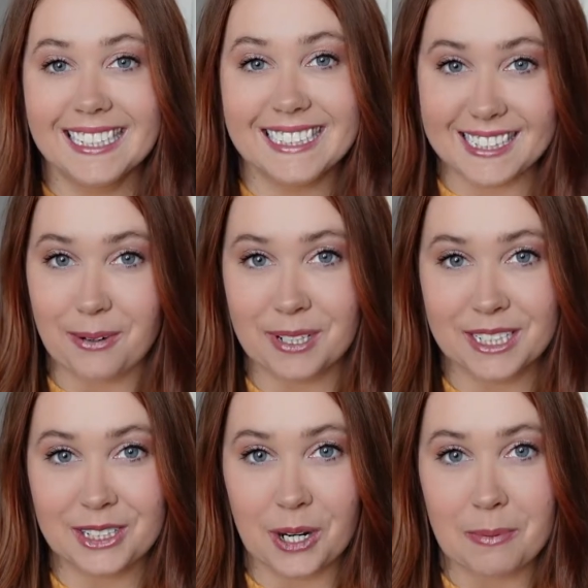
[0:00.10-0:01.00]
Today we're
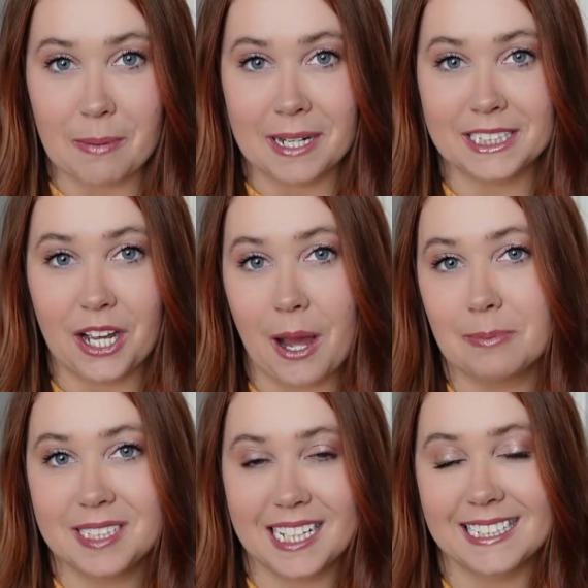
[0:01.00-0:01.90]
going to talk about my
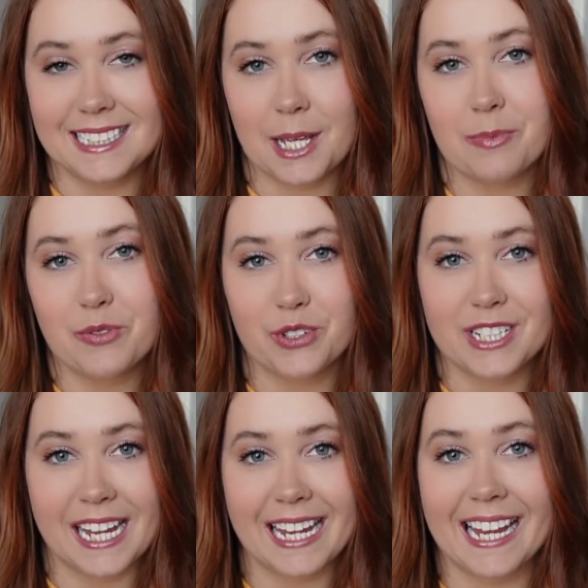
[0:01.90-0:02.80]
top 10 tips for
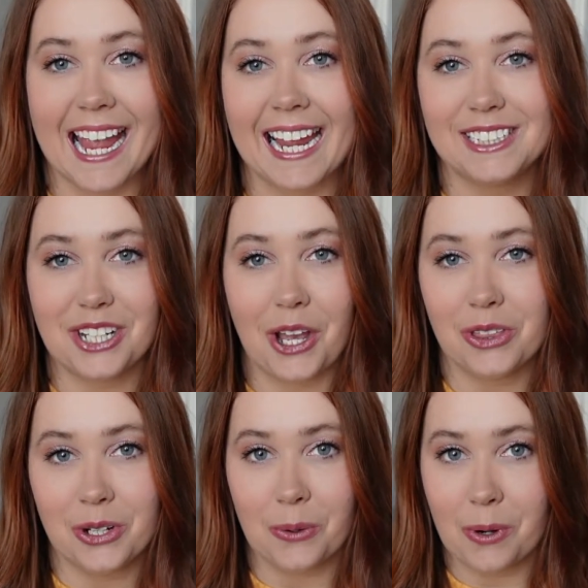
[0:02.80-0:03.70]
taking a
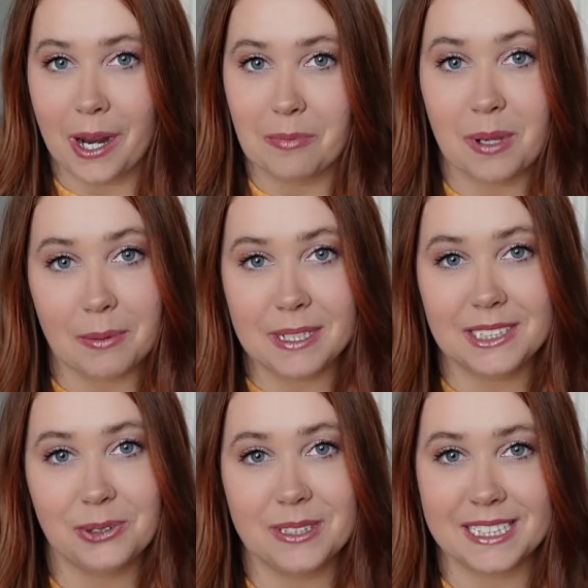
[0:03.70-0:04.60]
toddler or a baby
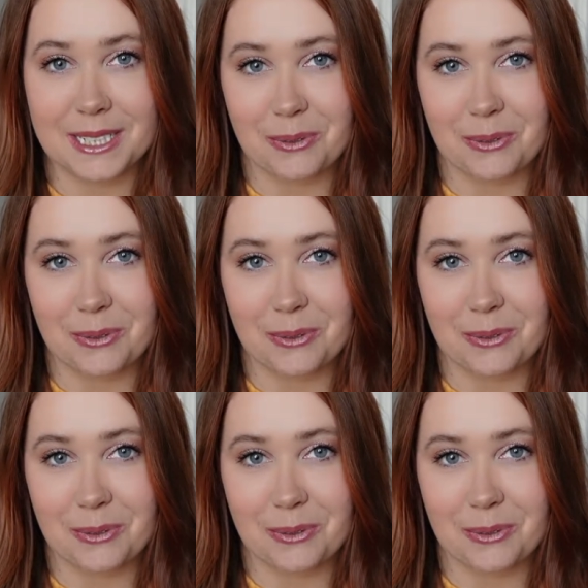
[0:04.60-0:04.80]
to Disney